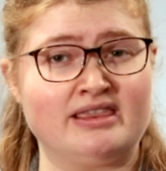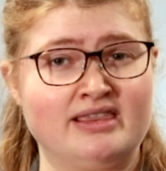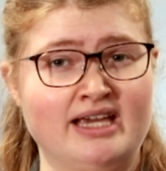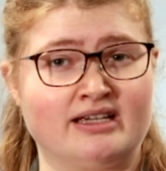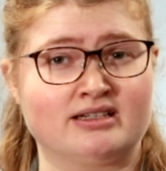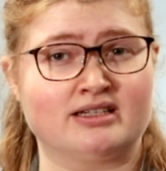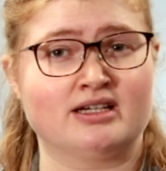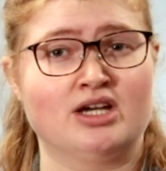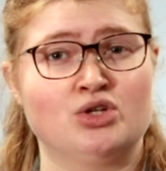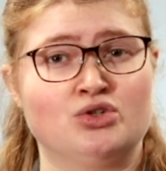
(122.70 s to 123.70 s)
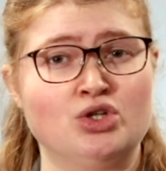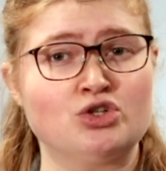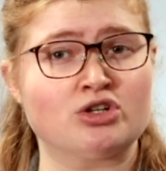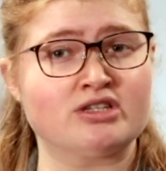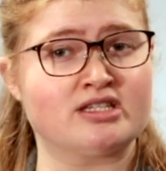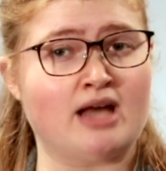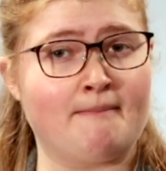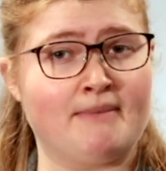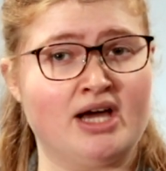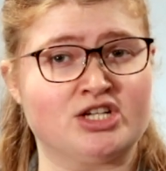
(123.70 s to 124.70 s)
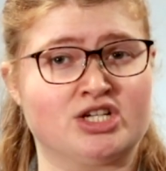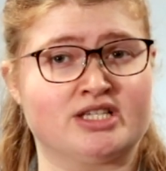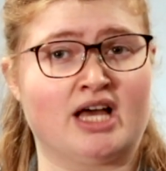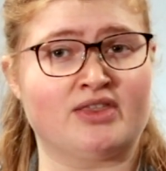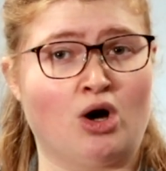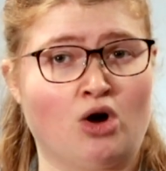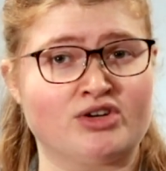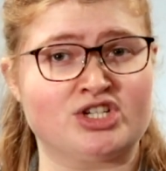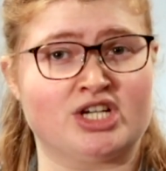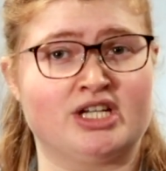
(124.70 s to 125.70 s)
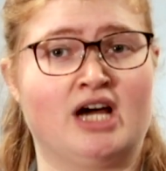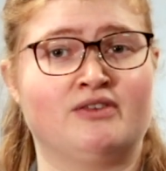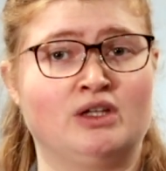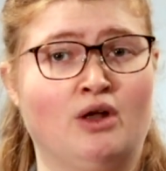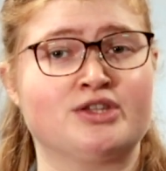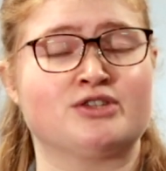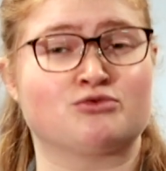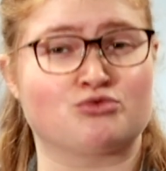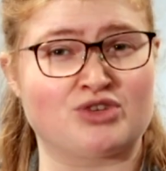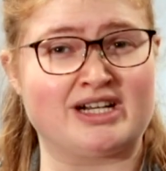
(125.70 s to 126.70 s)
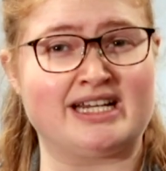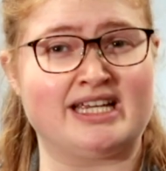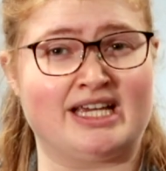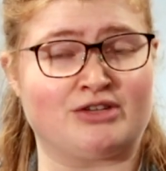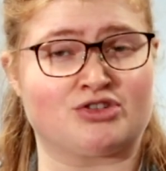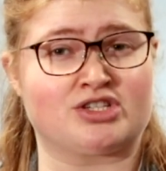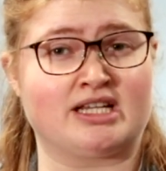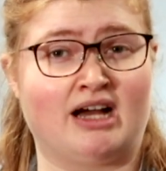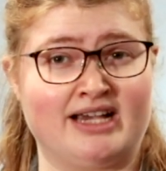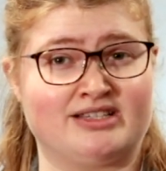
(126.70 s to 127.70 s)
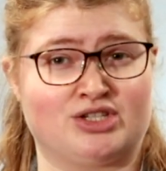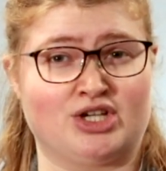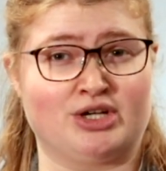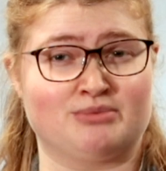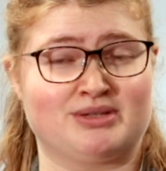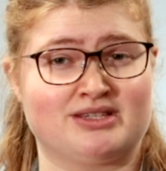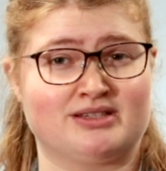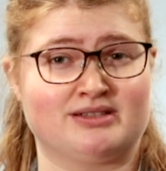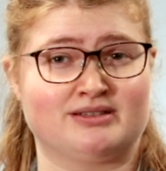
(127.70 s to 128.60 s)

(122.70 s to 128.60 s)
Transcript: think neutron star mergers are the origin of lots of really interesting isotopes.